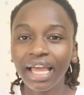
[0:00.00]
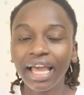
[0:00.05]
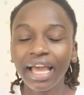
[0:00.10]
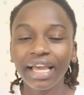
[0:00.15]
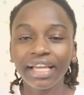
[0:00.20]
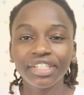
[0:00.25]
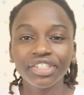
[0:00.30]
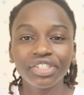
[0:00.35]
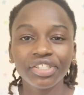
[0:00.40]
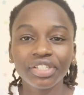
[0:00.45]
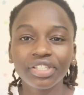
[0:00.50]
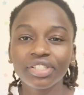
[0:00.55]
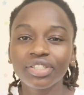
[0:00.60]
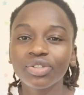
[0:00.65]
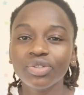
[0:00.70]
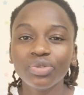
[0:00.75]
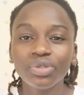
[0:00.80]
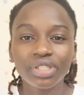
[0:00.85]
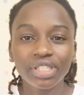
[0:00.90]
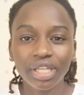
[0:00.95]
and
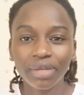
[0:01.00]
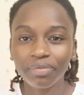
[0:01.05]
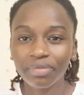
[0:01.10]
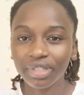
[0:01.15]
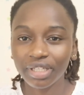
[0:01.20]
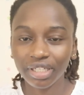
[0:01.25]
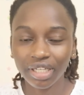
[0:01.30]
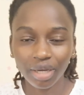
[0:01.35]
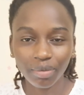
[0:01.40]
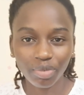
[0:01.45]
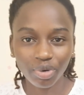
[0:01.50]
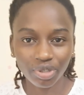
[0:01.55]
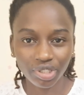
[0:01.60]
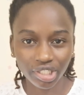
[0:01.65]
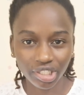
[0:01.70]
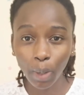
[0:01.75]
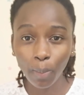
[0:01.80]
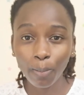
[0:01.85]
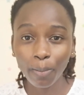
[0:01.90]
just do something about it.